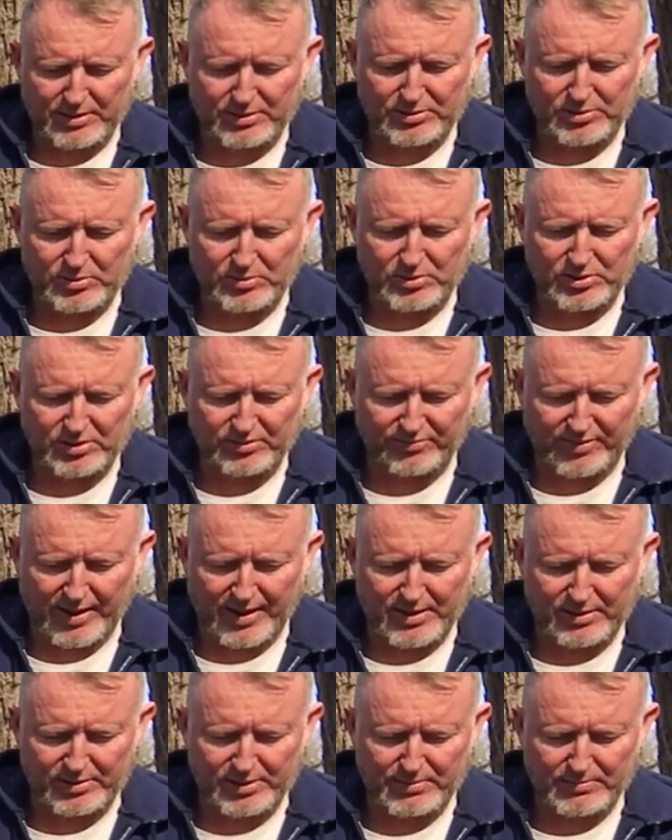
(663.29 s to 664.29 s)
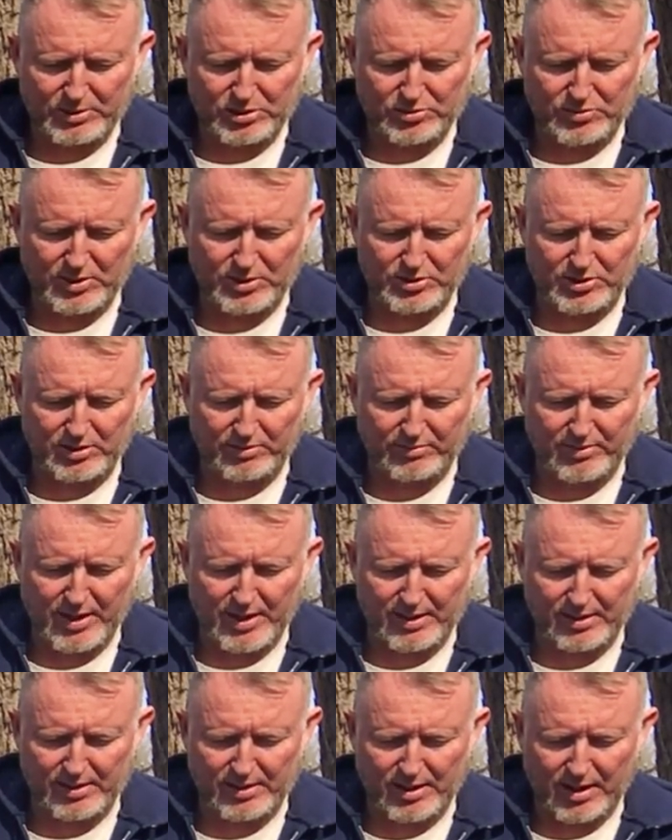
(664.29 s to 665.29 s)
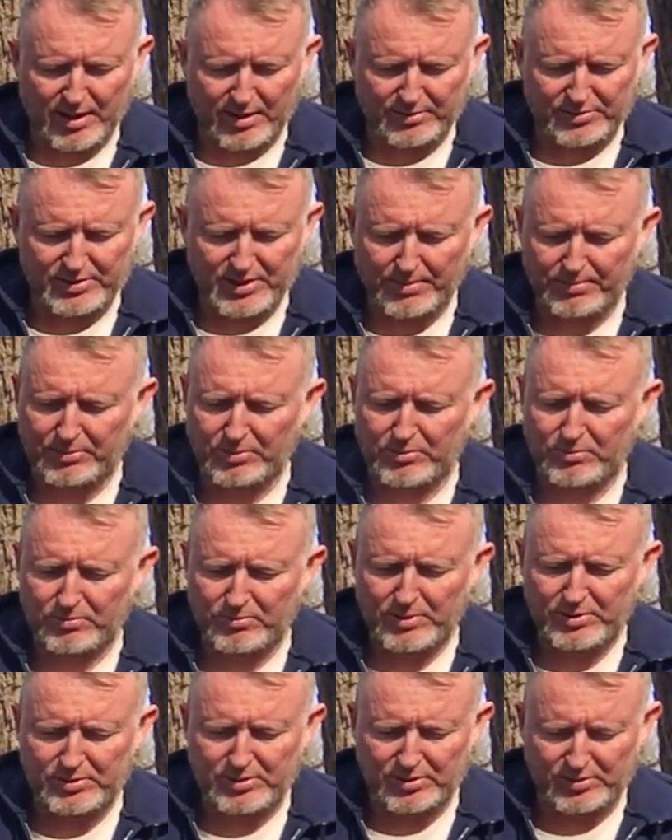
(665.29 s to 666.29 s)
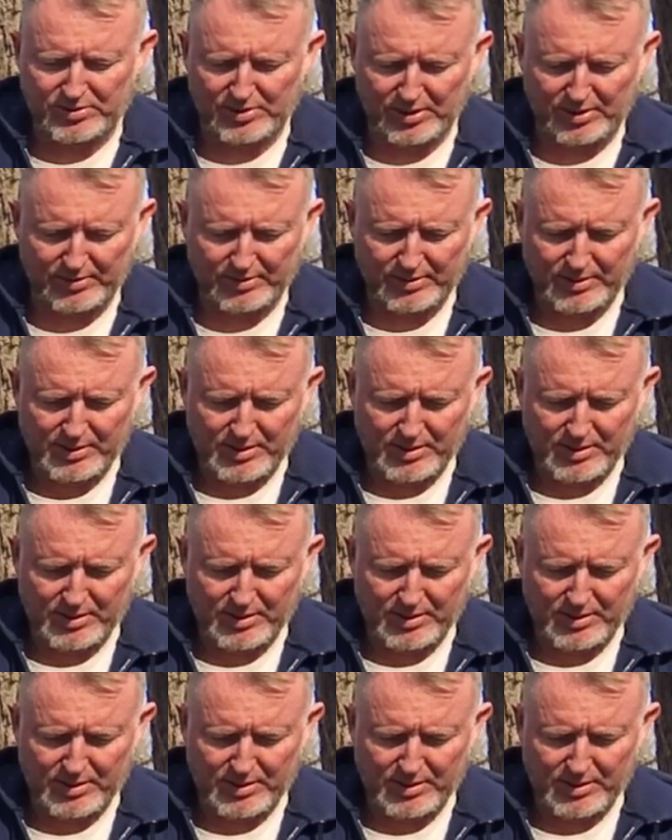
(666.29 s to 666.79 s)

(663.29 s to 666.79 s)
and the student's final demonstration of that concept, recency.